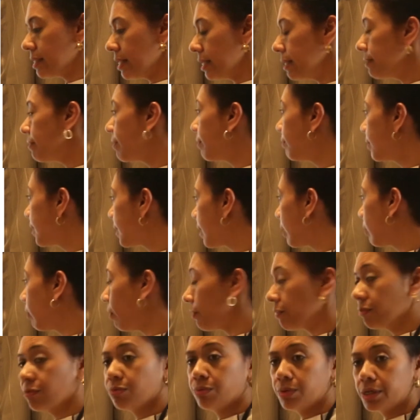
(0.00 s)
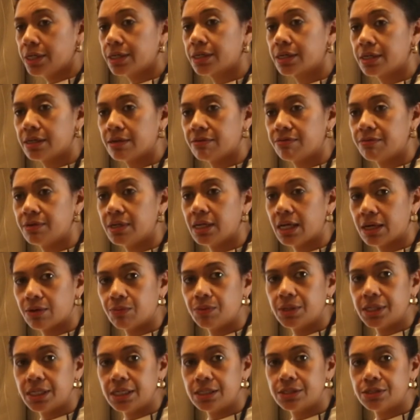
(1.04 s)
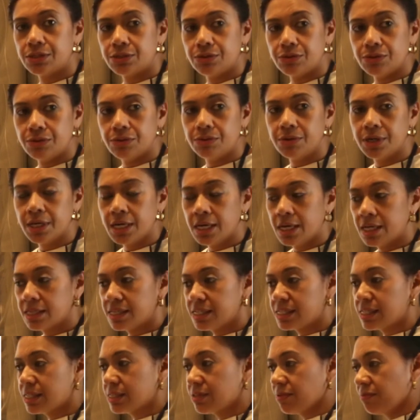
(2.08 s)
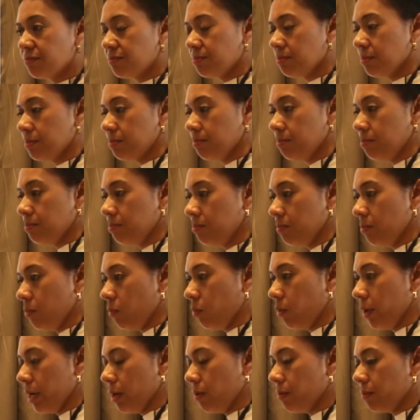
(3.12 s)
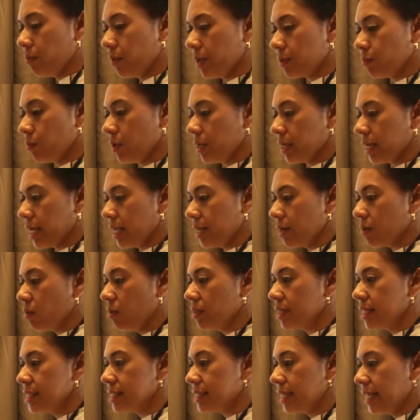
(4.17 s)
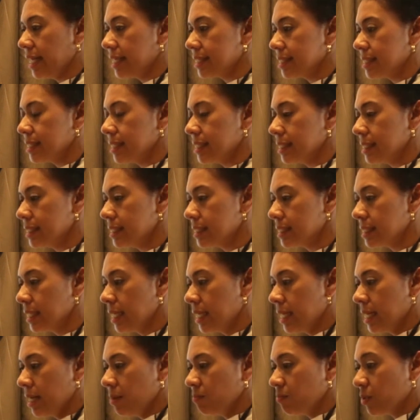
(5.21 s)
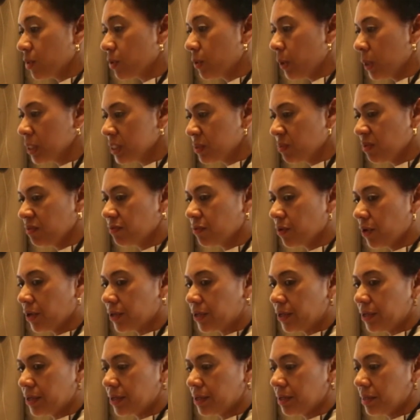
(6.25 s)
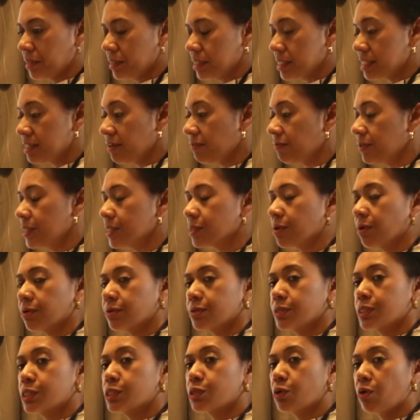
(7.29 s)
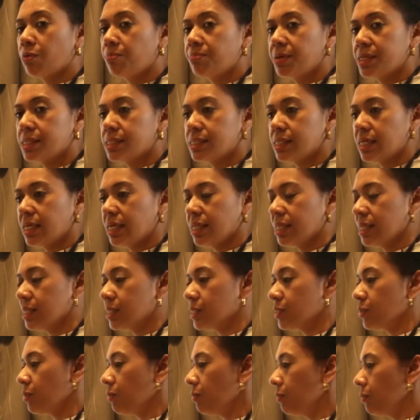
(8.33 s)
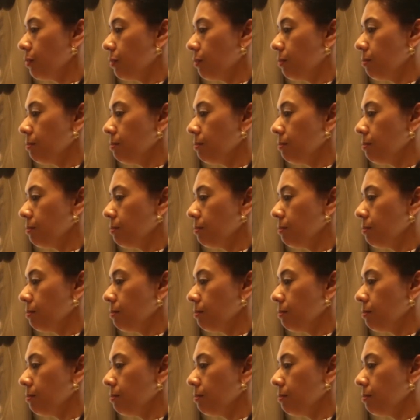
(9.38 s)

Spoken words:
there is a lot of work I feel like we need to do. This is when we're getting all these lessons, because CEFI's gotten so busy, there's so